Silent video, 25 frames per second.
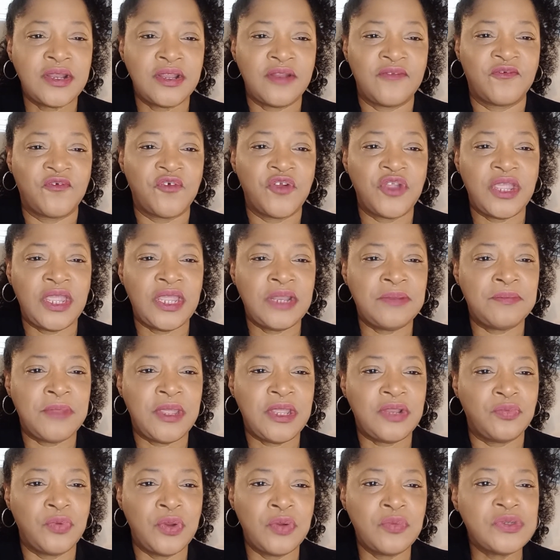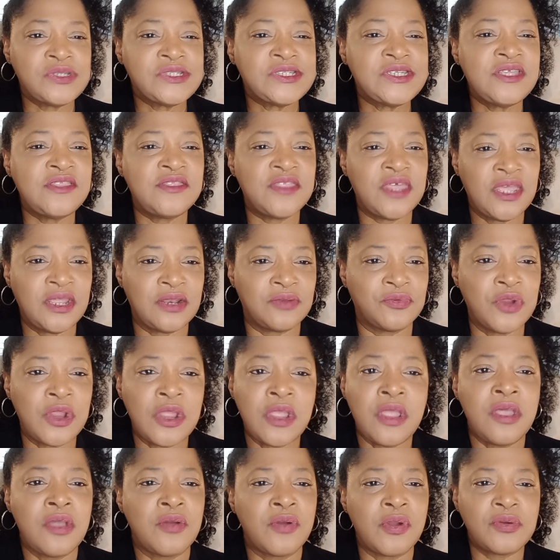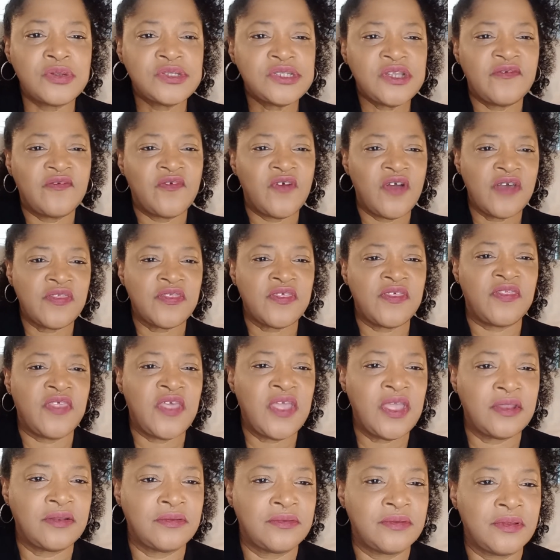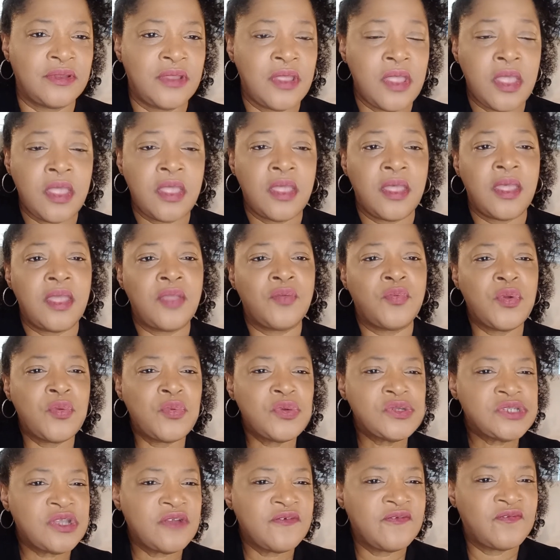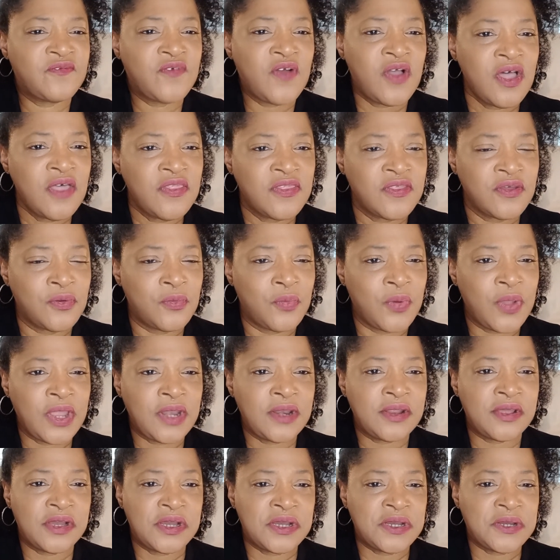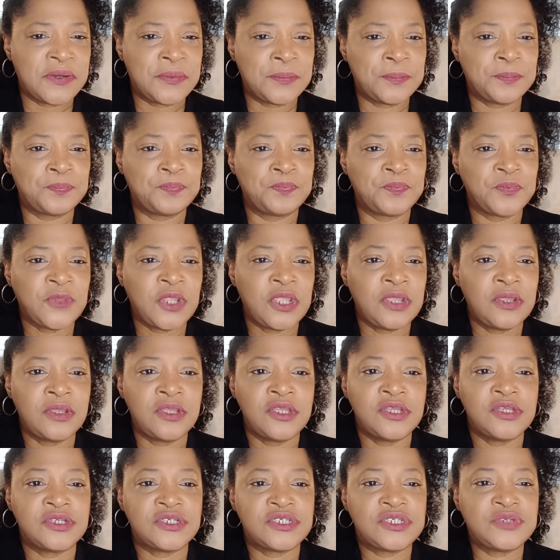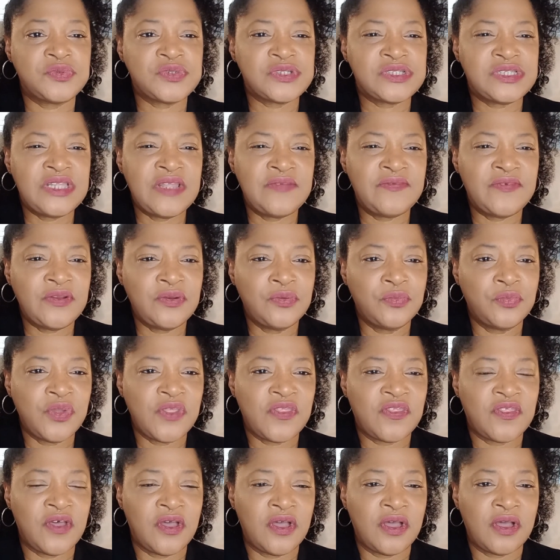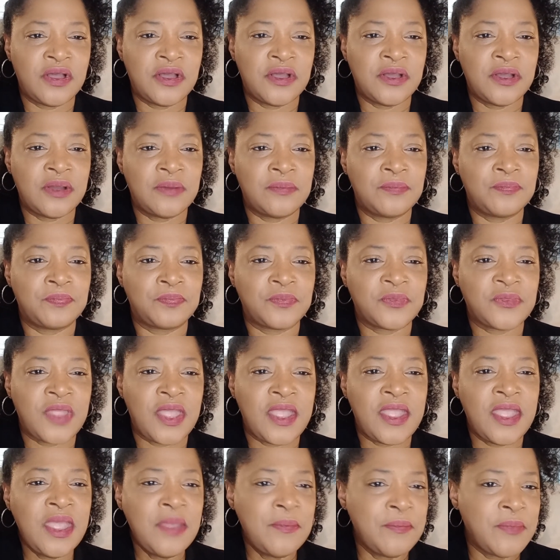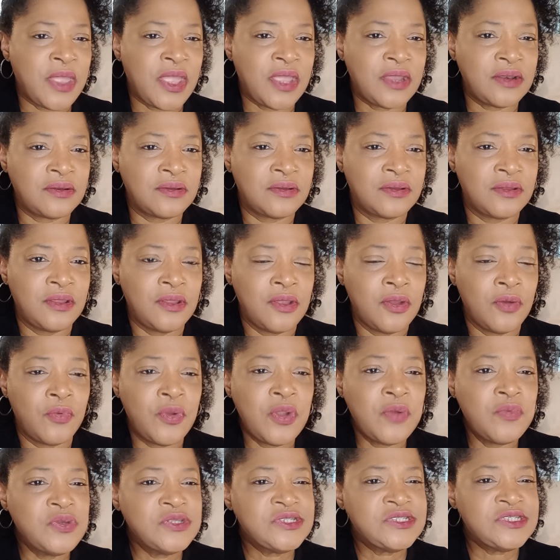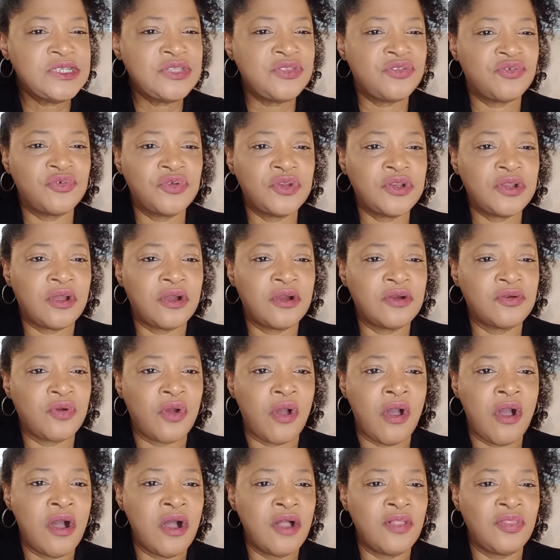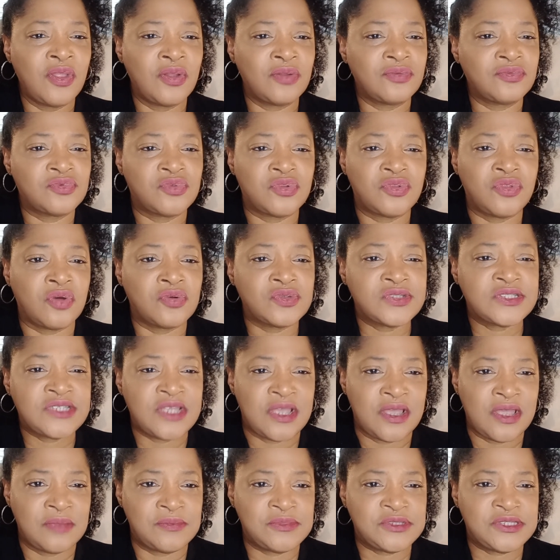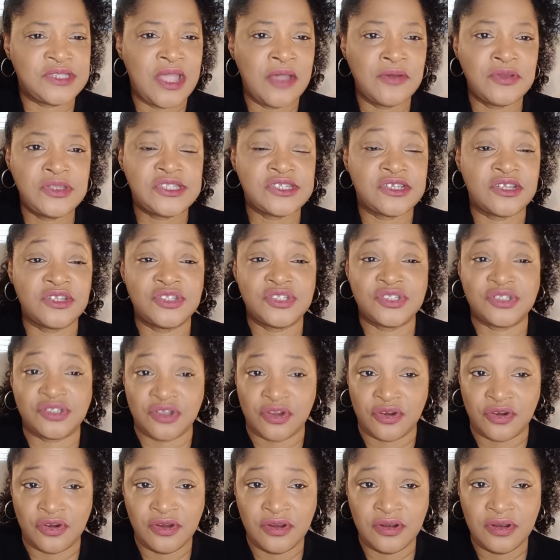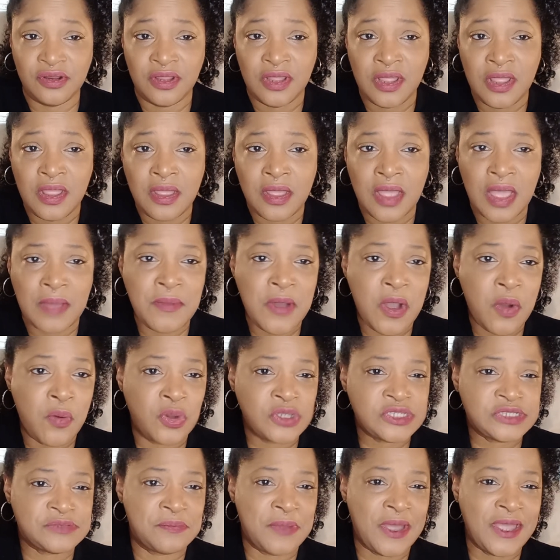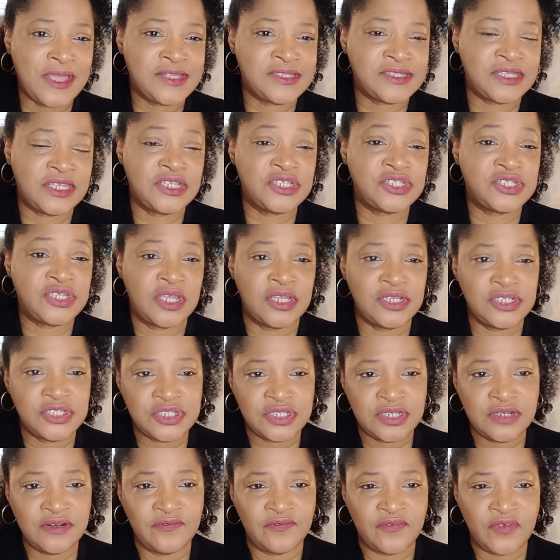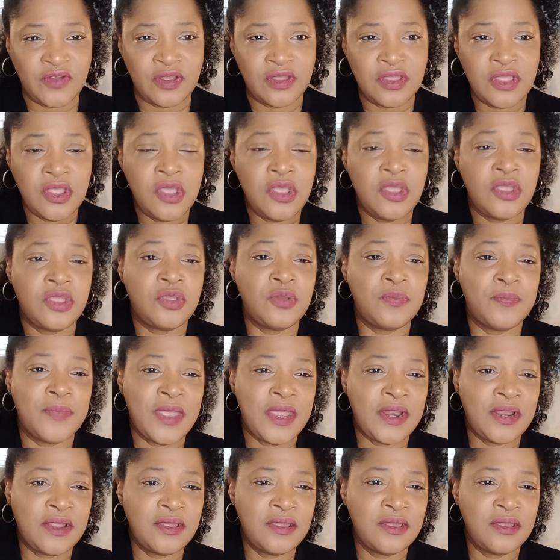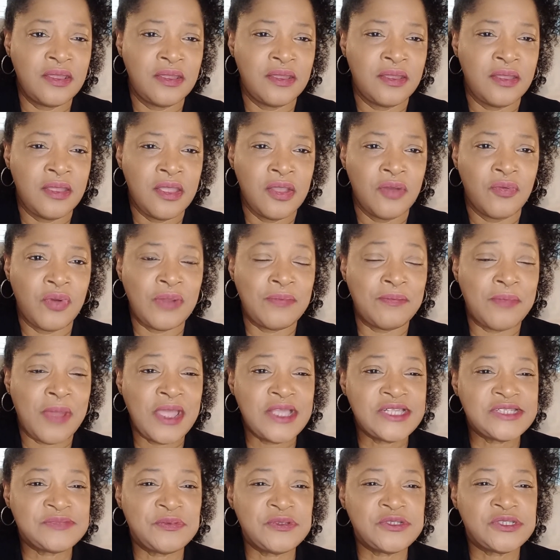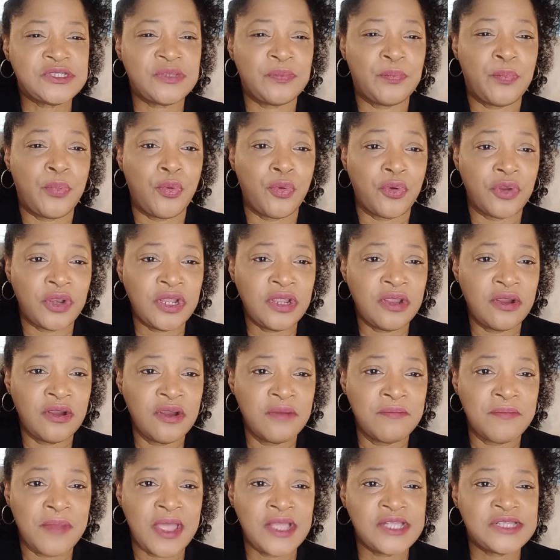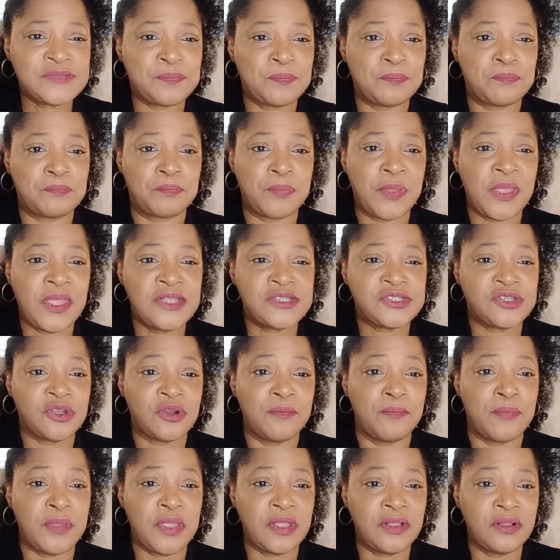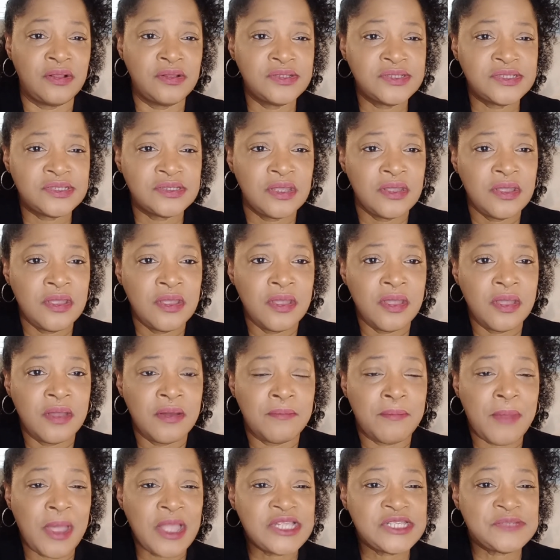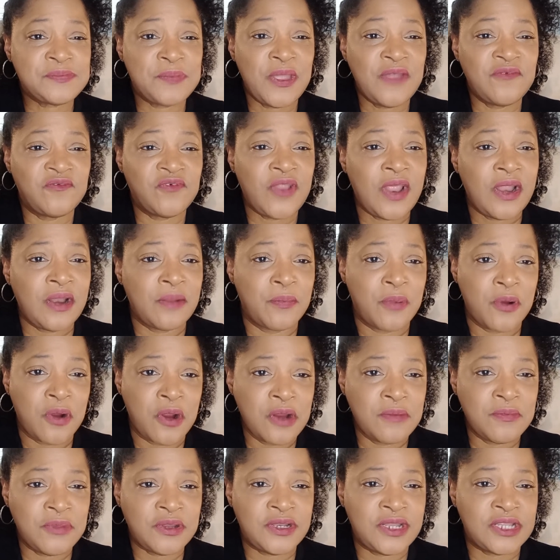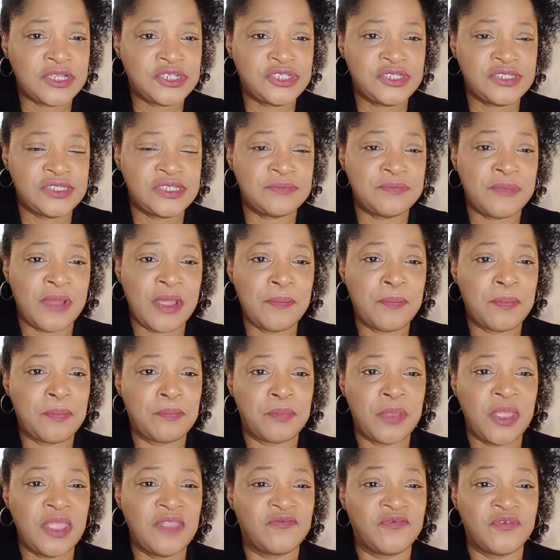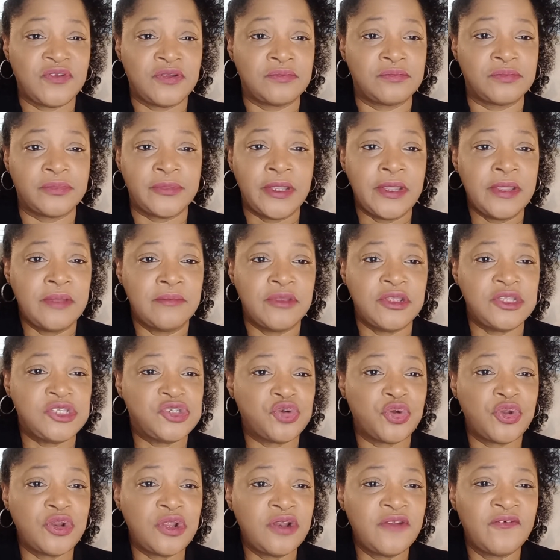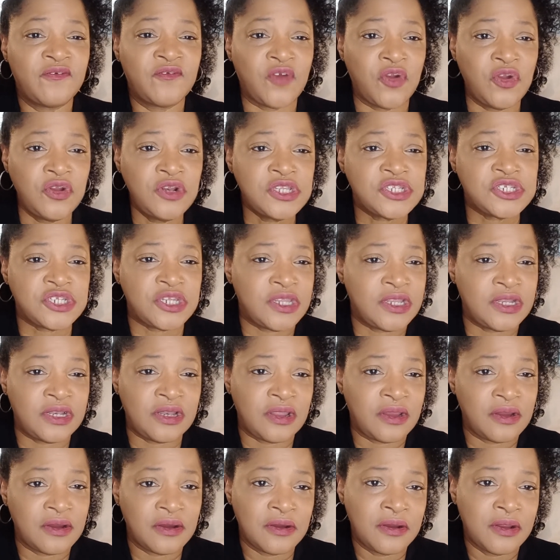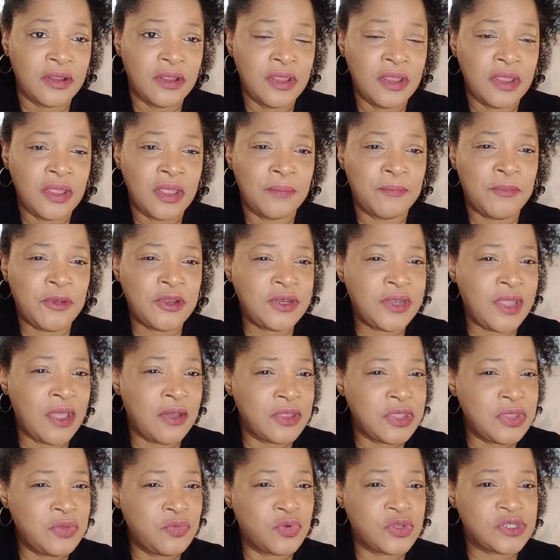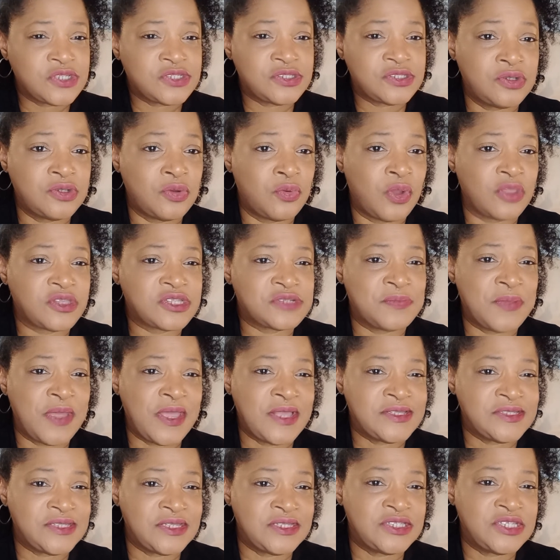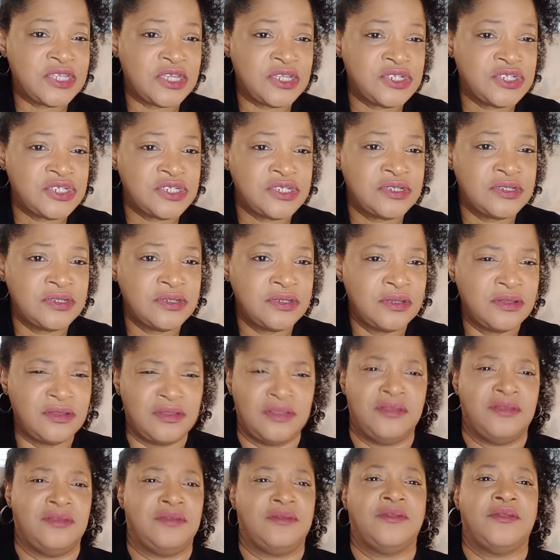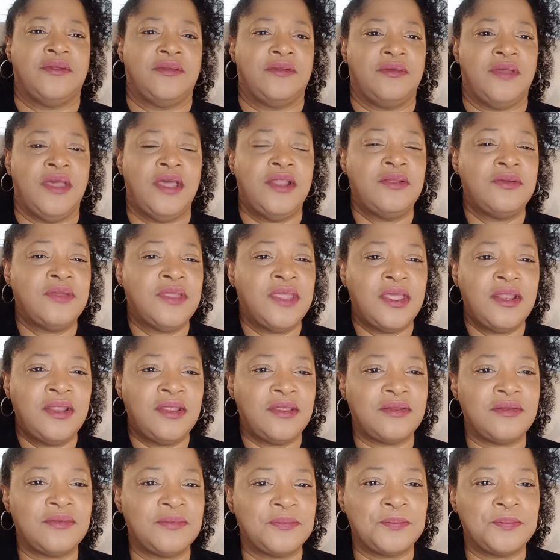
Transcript: for an inmate? Where was he then? Where was her father then? And where was her father when she was living with a hitman? Where was he during all those times? Now he's concerned about what's Mike's intention for Jimena. When Mike's been supporting her, Mike pays her bills. Mike's paying for that apartment that she's in. Mike pays for majority of the furniture in there. But now he wants what's Mike's intention? I don't get it.